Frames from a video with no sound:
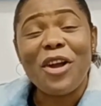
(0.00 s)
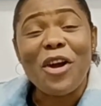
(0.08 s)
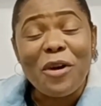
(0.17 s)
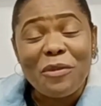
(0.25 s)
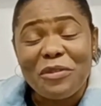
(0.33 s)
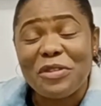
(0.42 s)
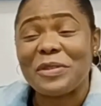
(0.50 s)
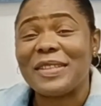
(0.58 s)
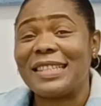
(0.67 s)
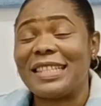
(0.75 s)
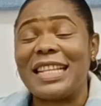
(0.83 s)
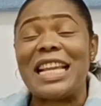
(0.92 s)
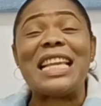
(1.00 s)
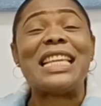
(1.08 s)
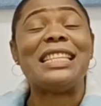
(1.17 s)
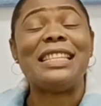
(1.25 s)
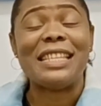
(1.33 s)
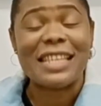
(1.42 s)
Obviously,
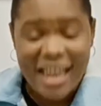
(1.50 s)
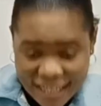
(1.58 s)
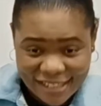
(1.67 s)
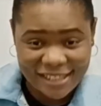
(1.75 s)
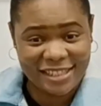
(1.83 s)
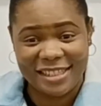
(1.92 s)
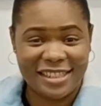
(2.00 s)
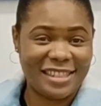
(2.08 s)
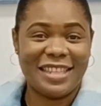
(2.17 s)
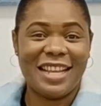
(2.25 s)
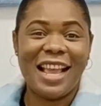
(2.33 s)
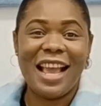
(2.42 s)
yes.